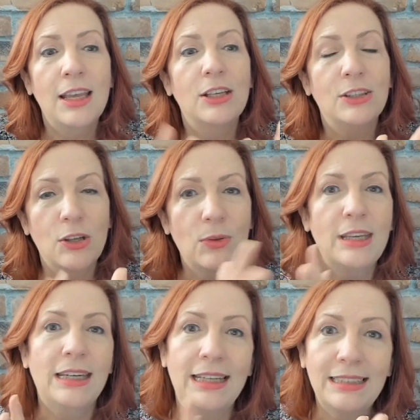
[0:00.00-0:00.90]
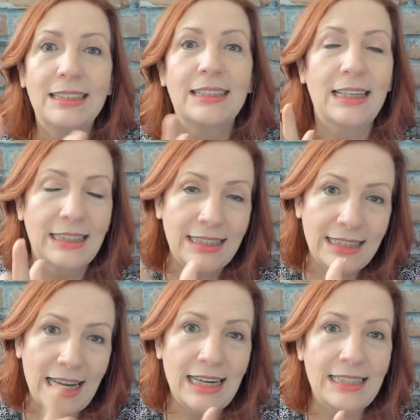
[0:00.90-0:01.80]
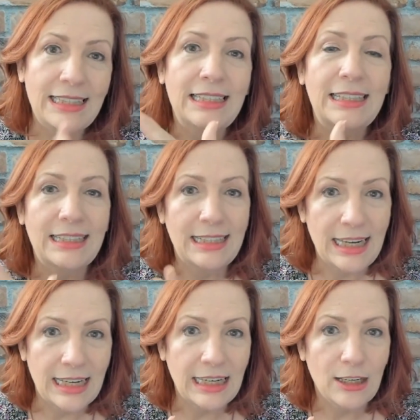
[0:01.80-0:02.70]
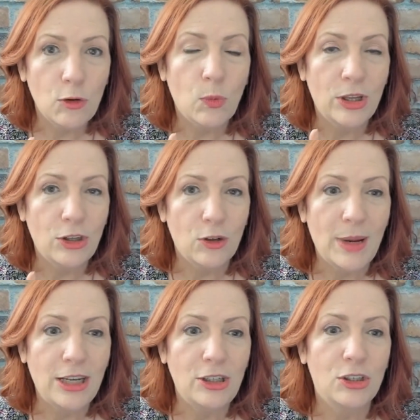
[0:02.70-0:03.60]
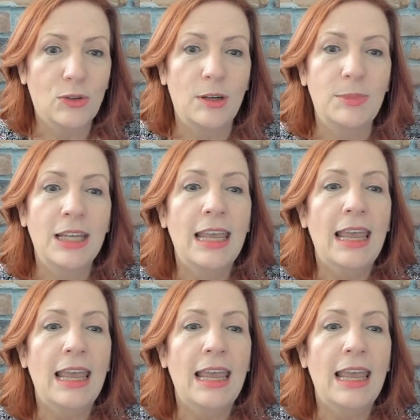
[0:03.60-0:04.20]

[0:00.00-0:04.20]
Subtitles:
so that it stays in sync with your manuscript.